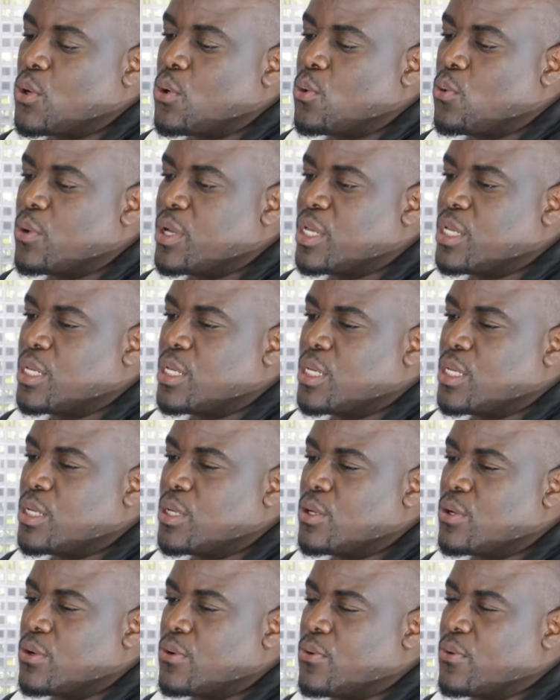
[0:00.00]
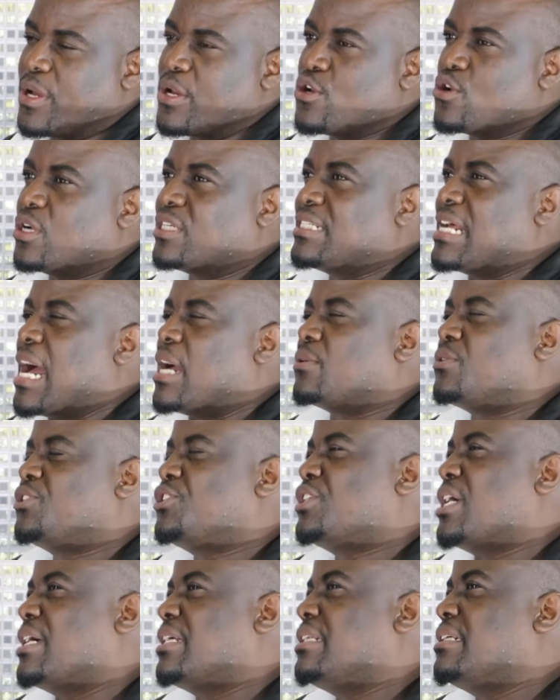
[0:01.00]
We're not
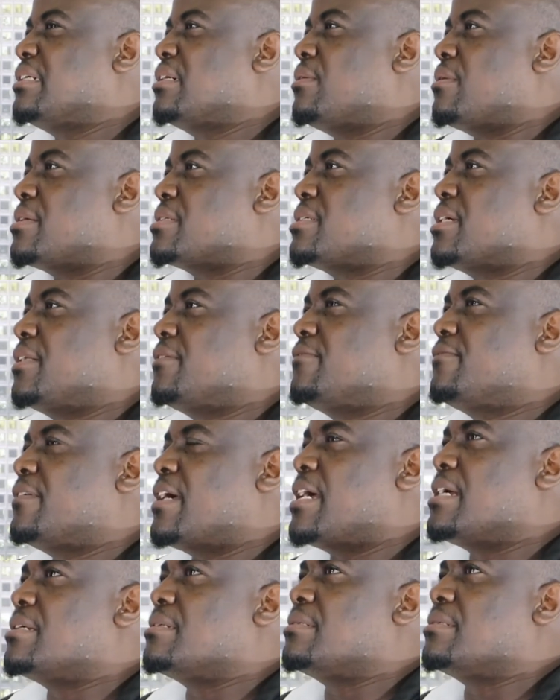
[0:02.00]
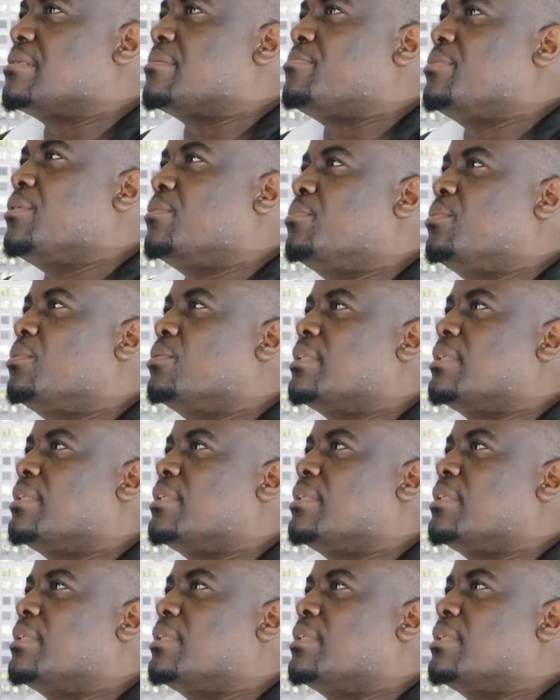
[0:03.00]
outshining ourselves as people